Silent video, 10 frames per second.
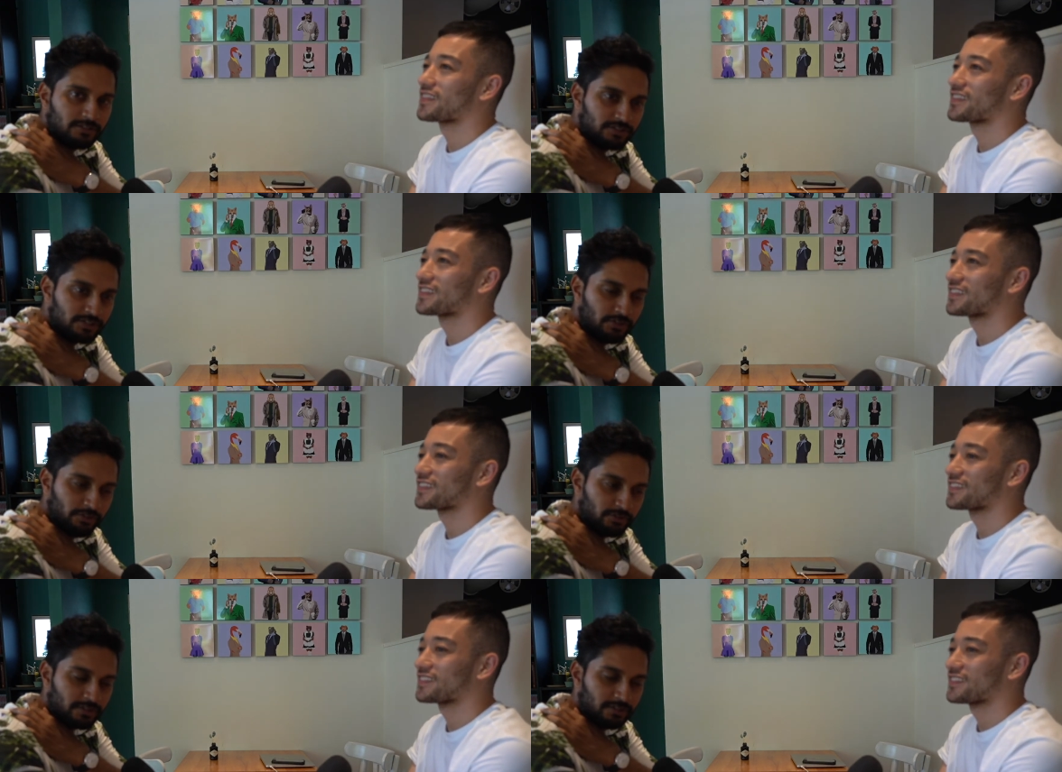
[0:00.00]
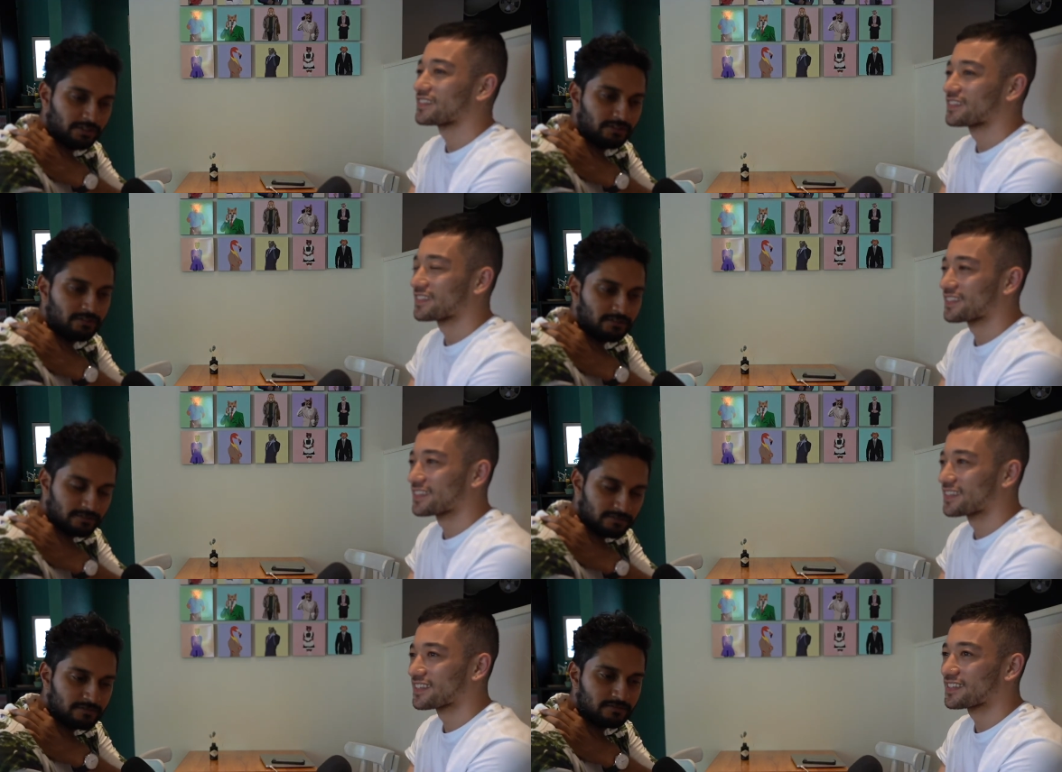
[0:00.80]
Speaker 1: so you can
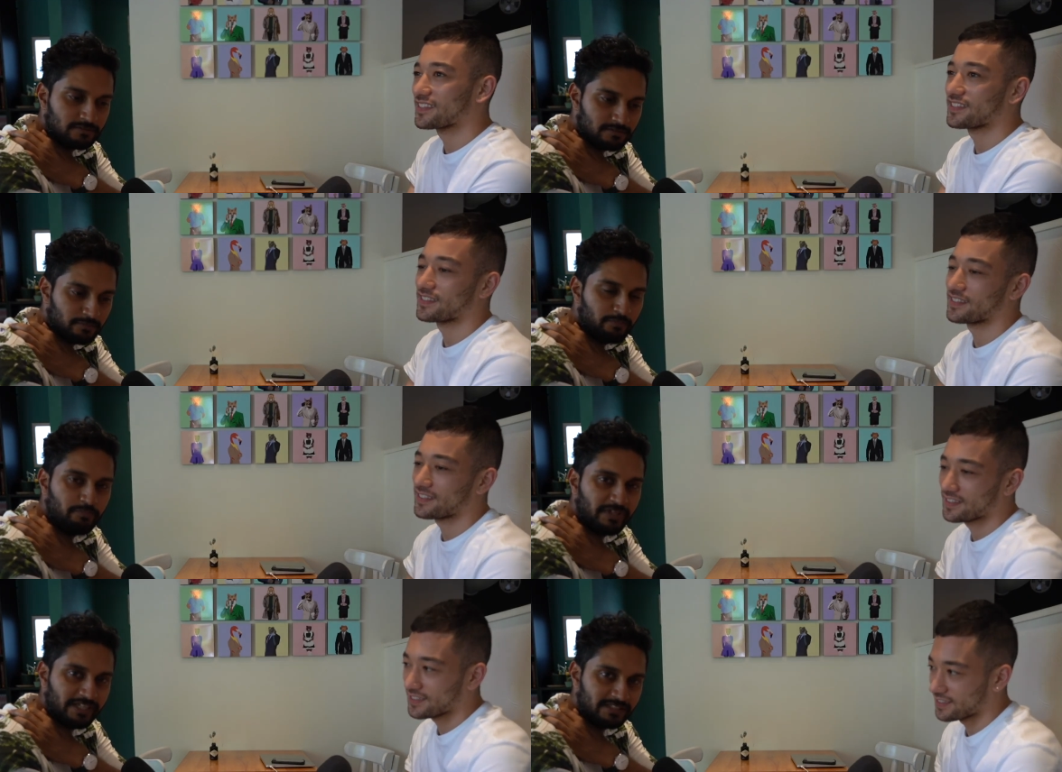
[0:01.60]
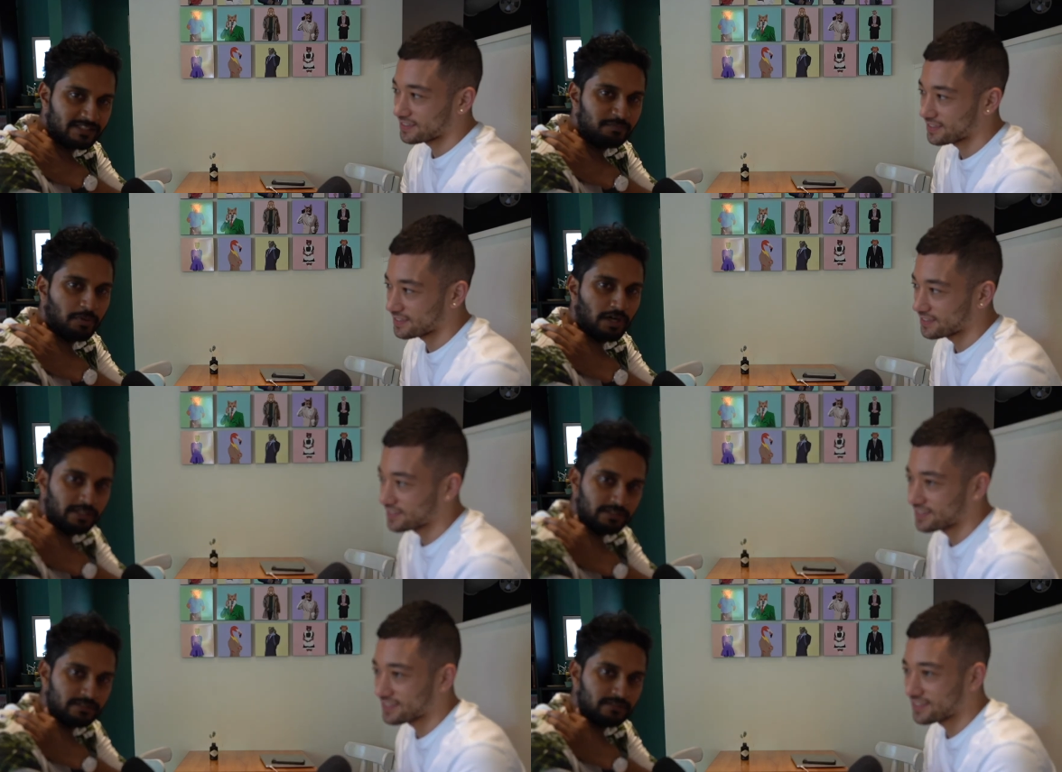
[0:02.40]
be
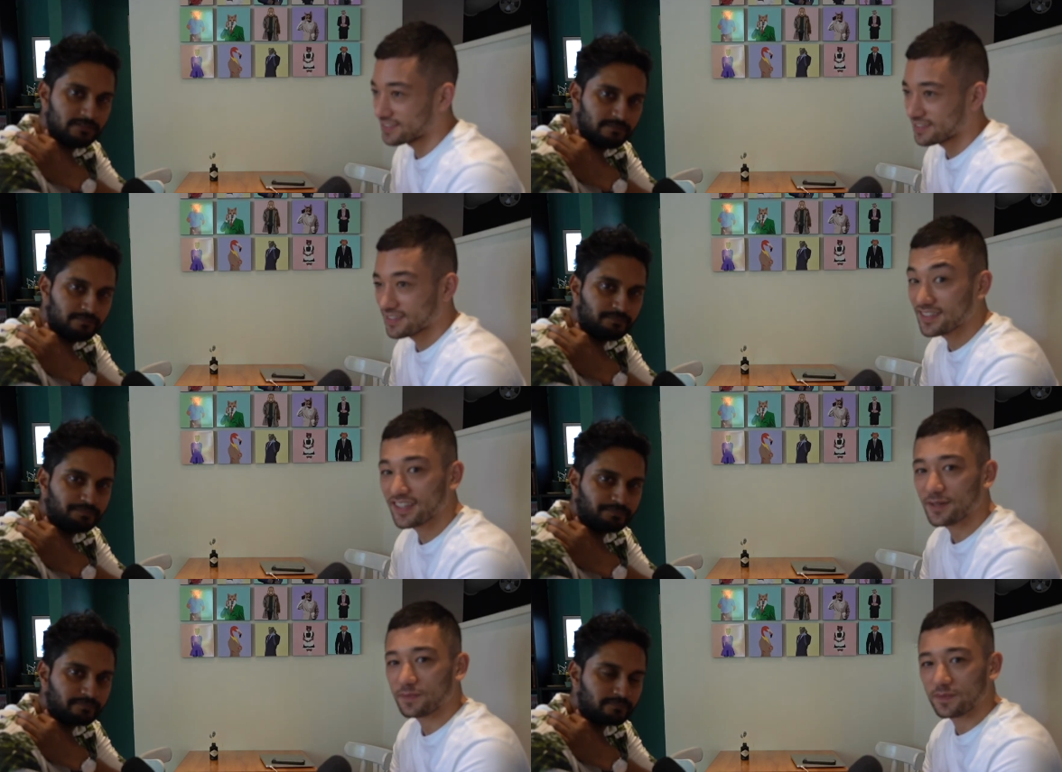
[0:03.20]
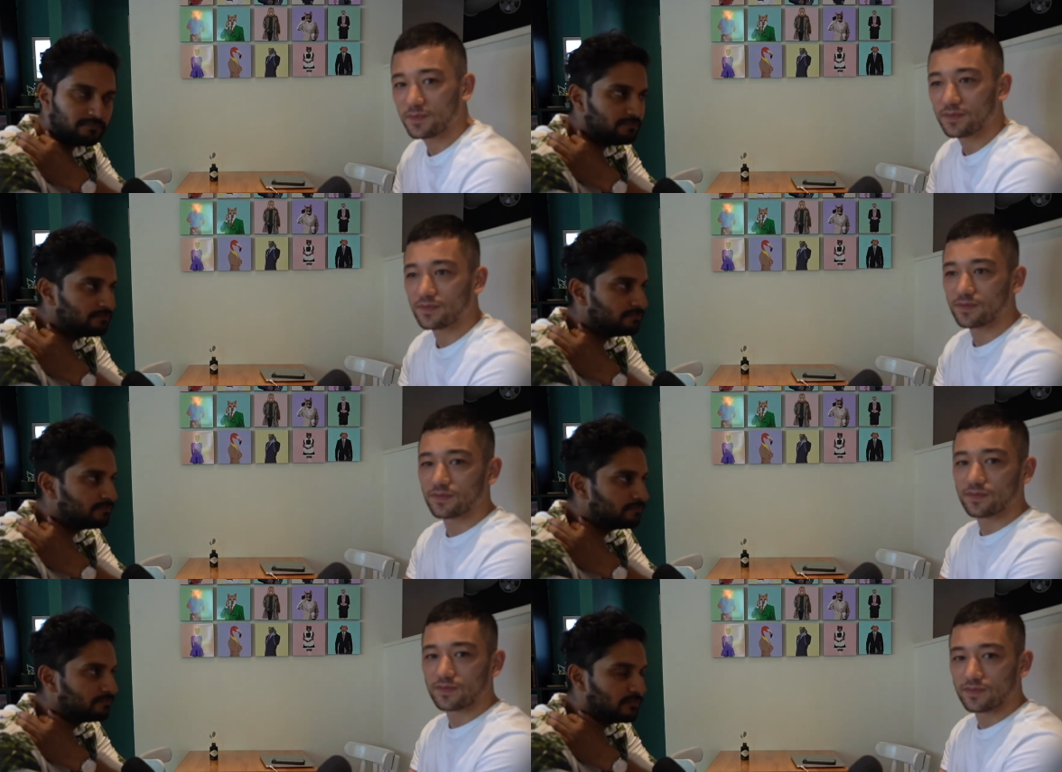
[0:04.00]
inspired. Yeah.
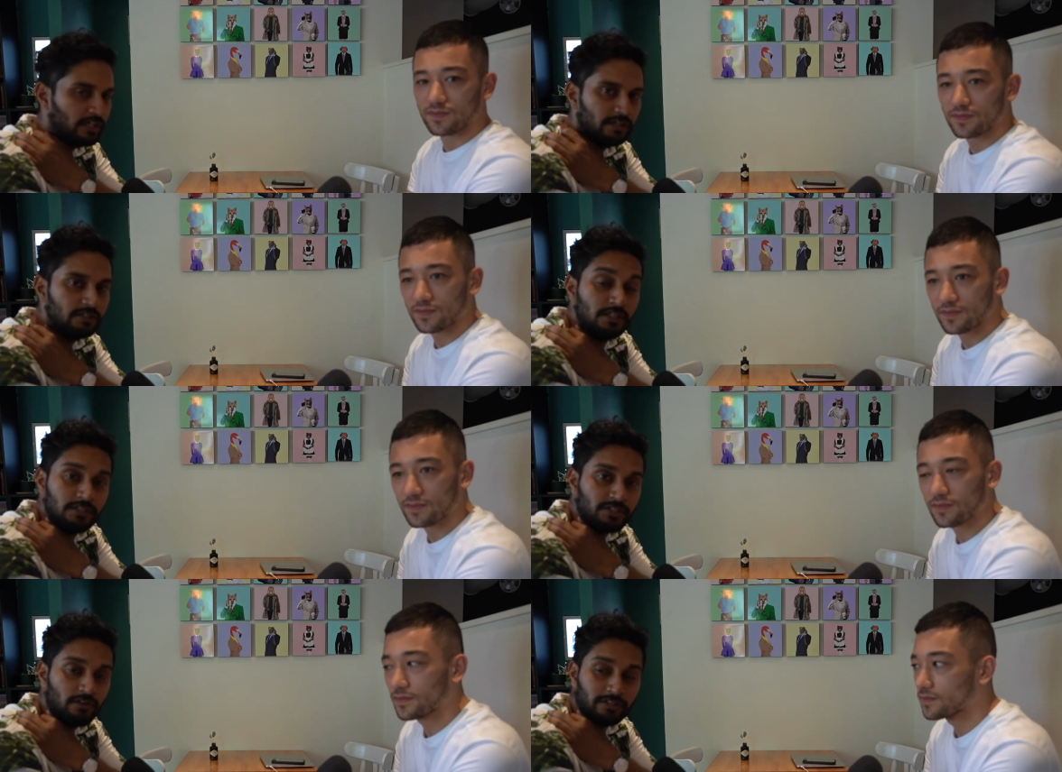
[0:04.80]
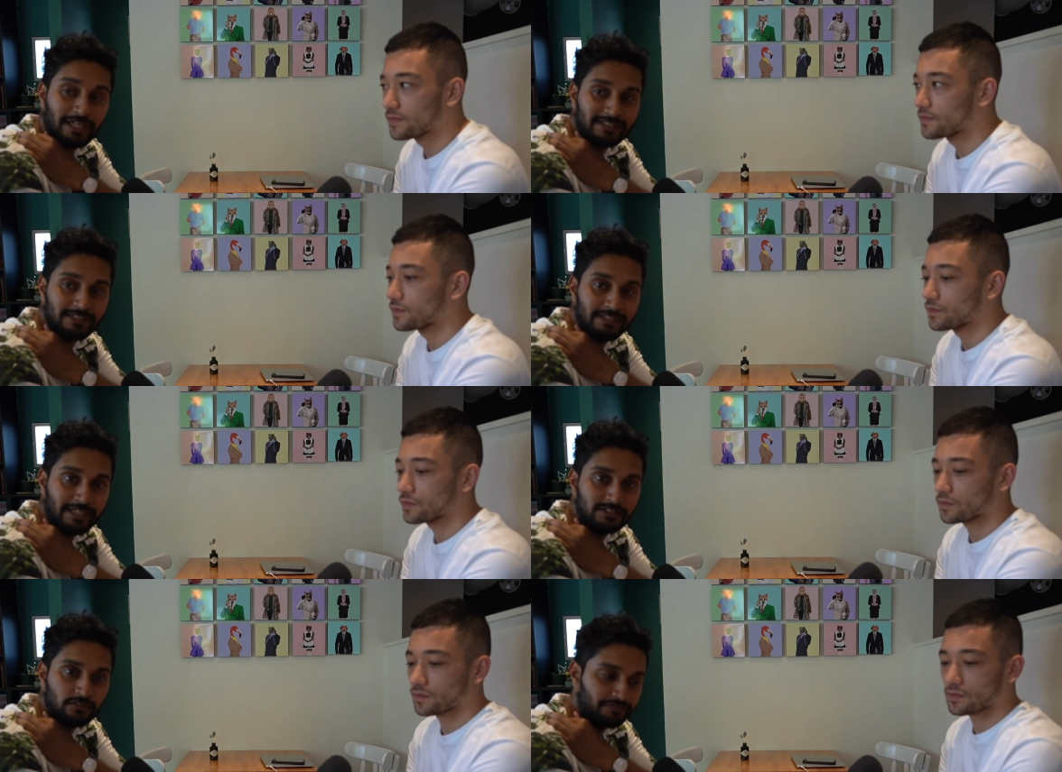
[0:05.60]
Yeah. So look, that's
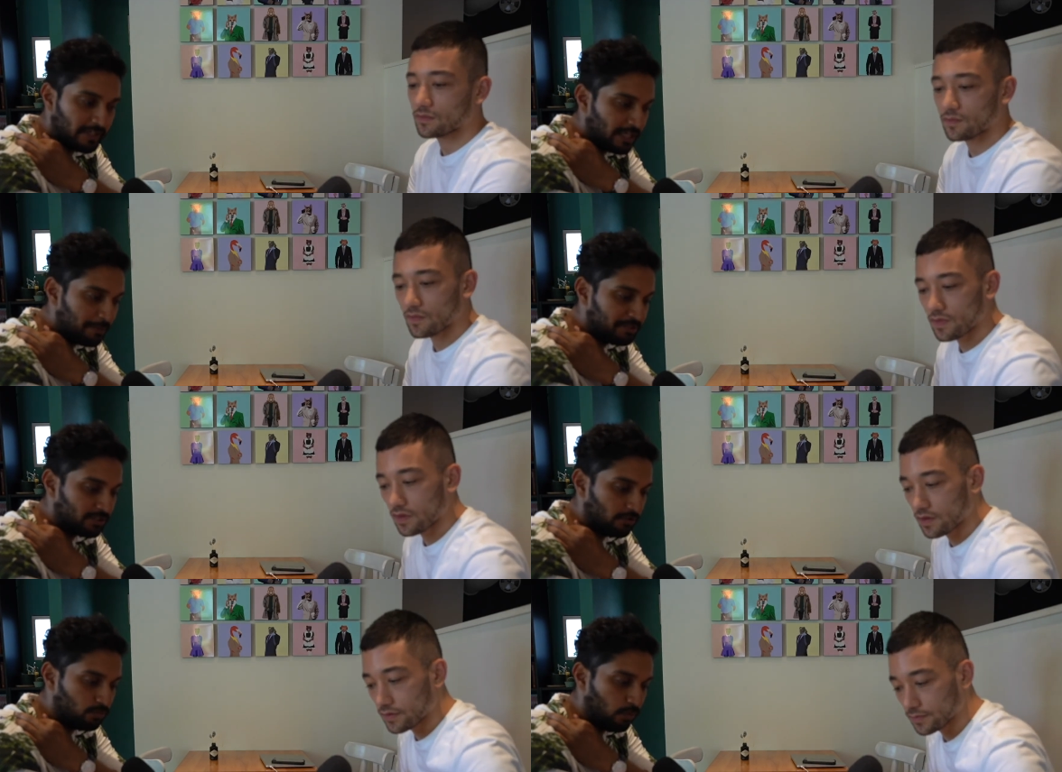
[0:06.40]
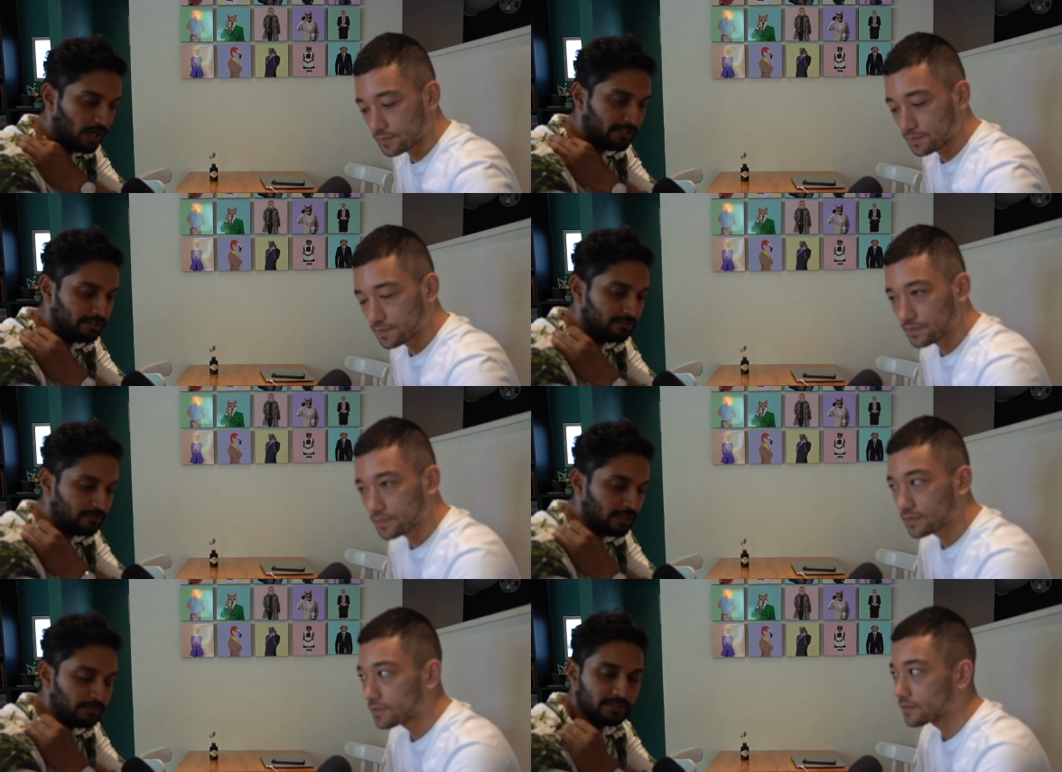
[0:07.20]
the end of episode one
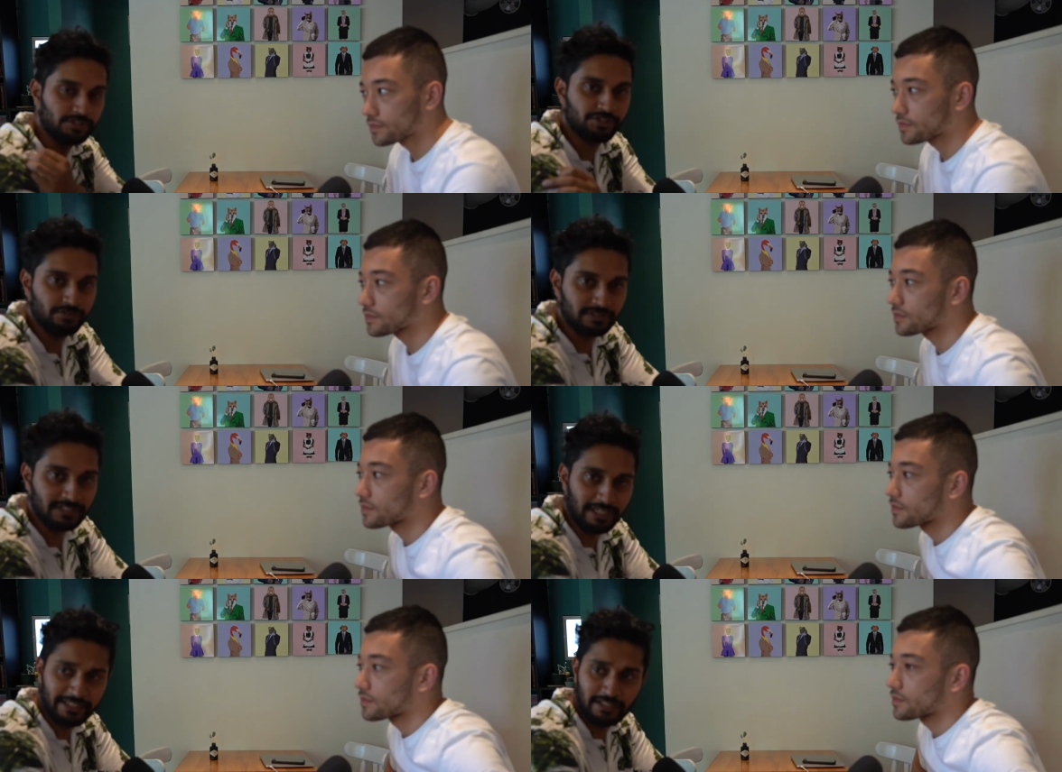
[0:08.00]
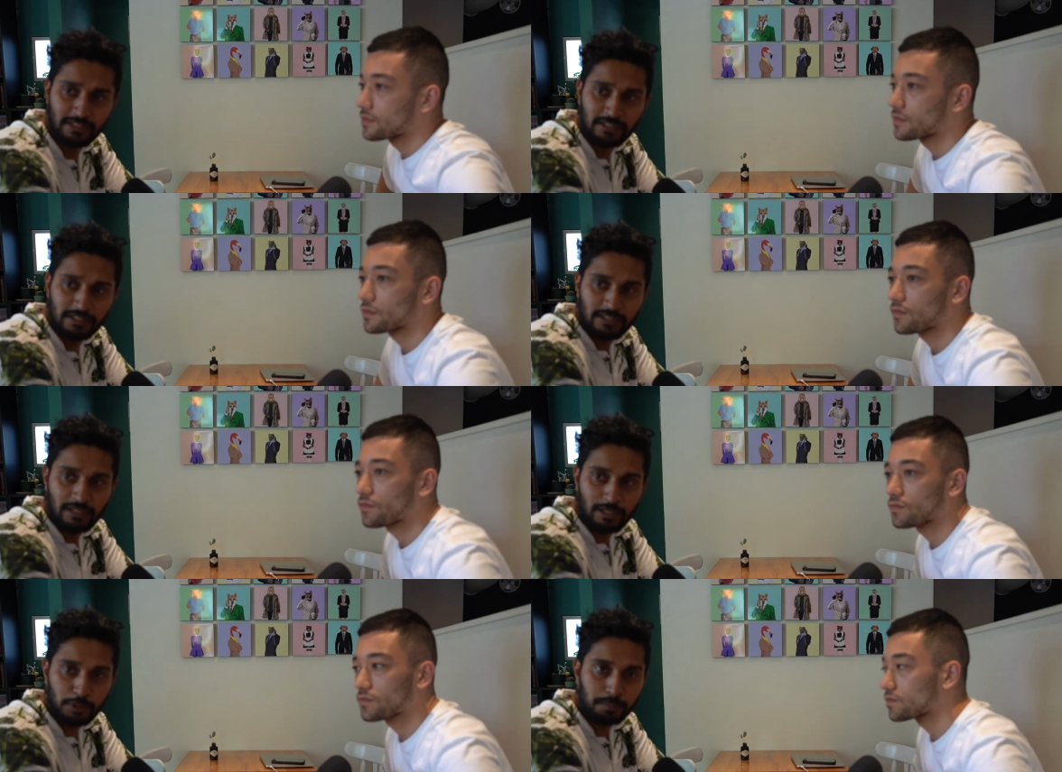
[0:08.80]
that we're going to shoot today.
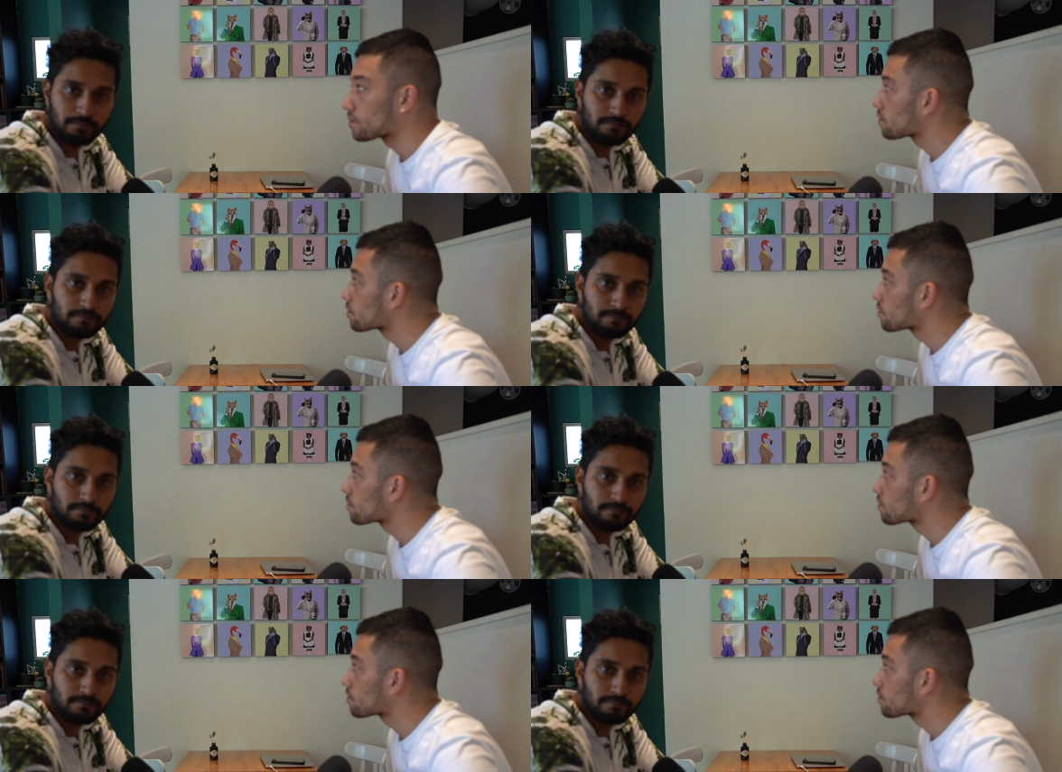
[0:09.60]
Um,